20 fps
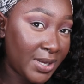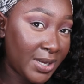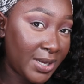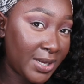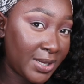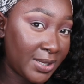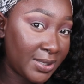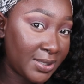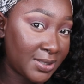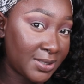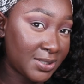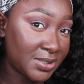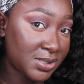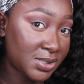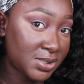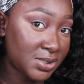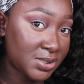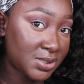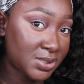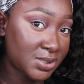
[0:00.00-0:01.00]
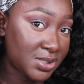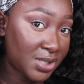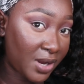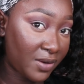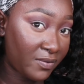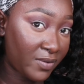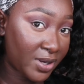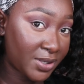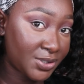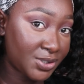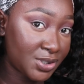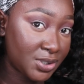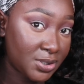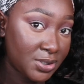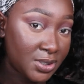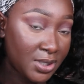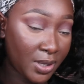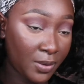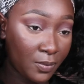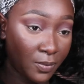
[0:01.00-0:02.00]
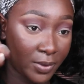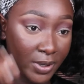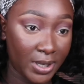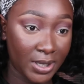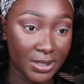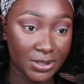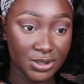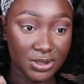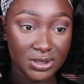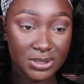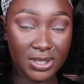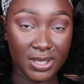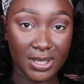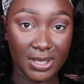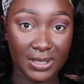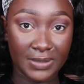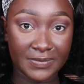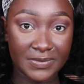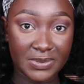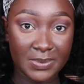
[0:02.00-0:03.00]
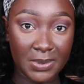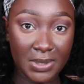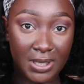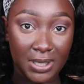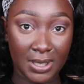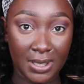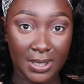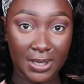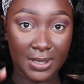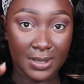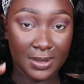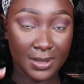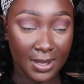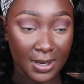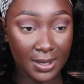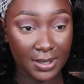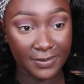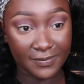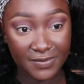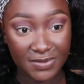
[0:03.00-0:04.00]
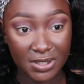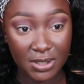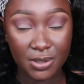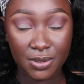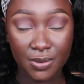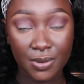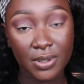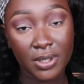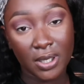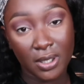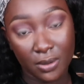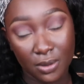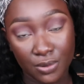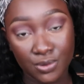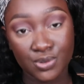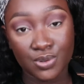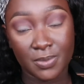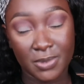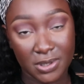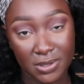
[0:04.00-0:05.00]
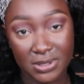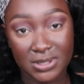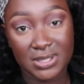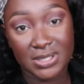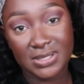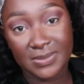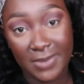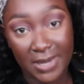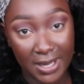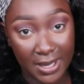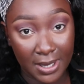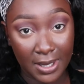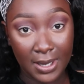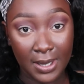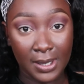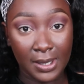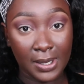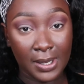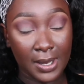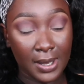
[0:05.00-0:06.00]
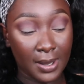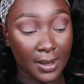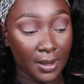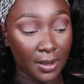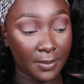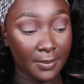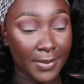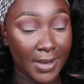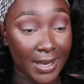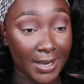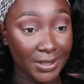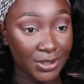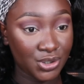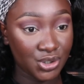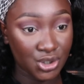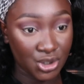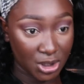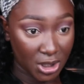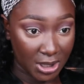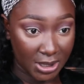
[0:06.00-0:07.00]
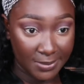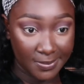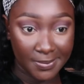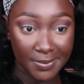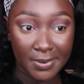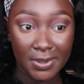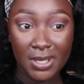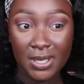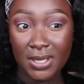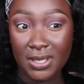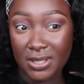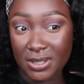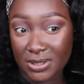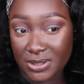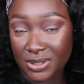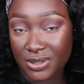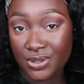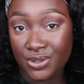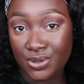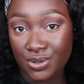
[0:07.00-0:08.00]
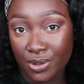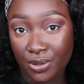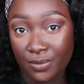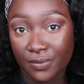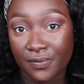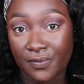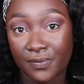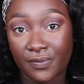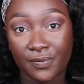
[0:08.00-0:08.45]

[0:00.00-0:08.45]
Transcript: in this direction, that way it just like gives me that lifted look, and also because that's my um, eye shape, it just sort of